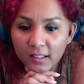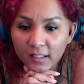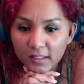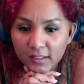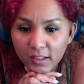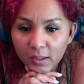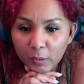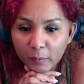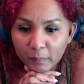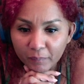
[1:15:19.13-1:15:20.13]
So,
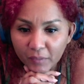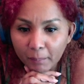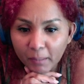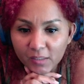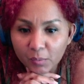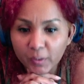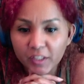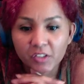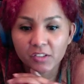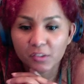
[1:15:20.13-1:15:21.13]
best
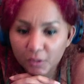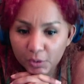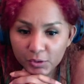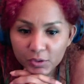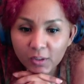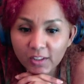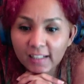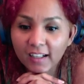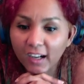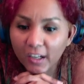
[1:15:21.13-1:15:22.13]
wishes to you,
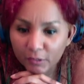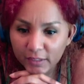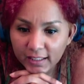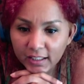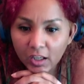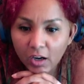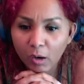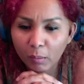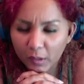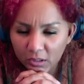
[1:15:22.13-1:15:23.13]
Zoila. I really
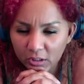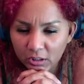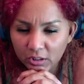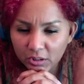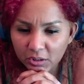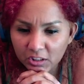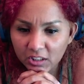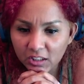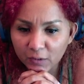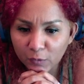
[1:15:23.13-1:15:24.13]
hope you
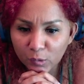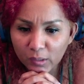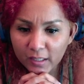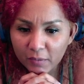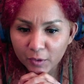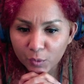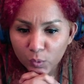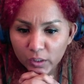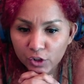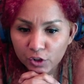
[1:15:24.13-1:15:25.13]
achieve whatever you
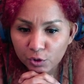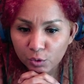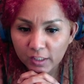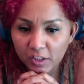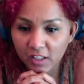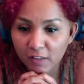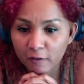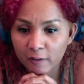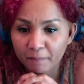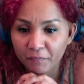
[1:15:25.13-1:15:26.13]
wish to achieve.
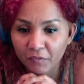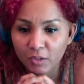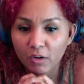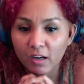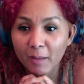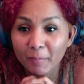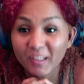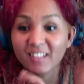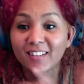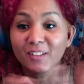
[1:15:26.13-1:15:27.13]
You are epic.
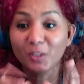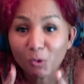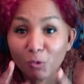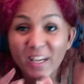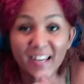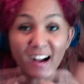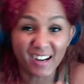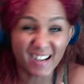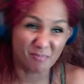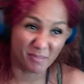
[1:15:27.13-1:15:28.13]
We are
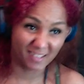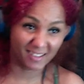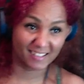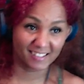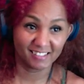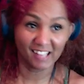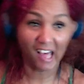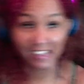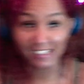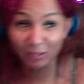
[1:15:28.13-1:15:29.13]
epic.
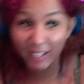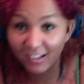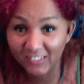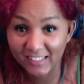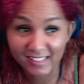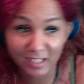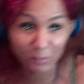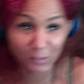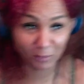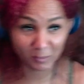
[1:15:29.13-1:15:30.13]
We are on the same
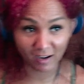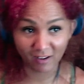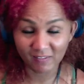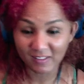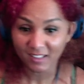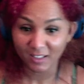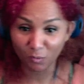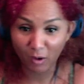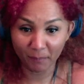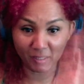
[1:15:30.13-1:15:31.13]
group now. In
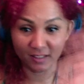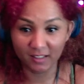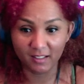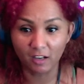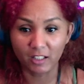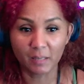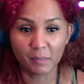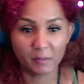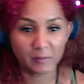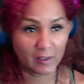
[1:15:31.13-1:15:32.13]
1 minute, I'm gonna
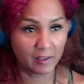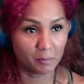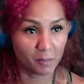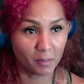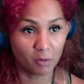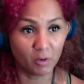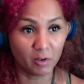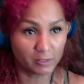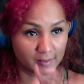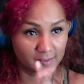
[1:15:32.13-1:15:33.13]
be saying bye-bye, well,
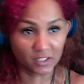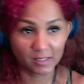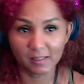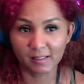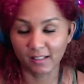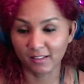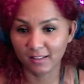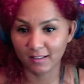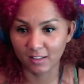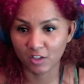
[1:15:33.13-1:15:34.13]
30
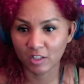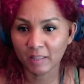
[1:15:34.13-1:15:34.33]
seconds each.